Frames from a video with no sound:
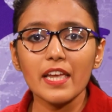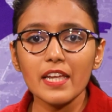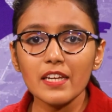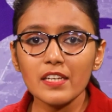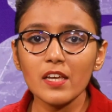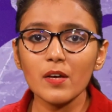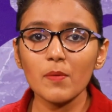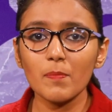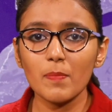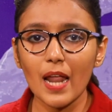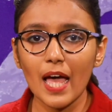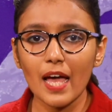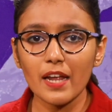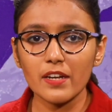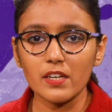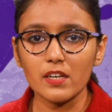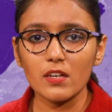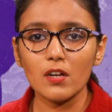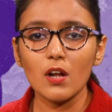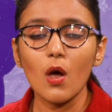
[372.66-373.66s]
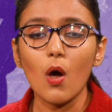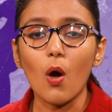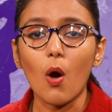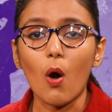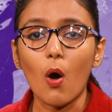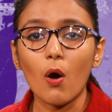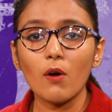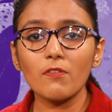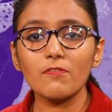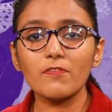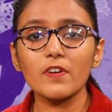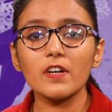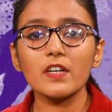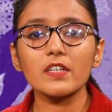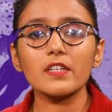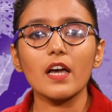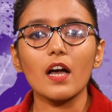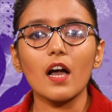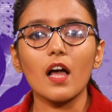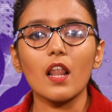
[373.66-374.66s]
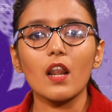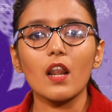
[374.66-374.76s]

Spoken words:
inner bladder offered a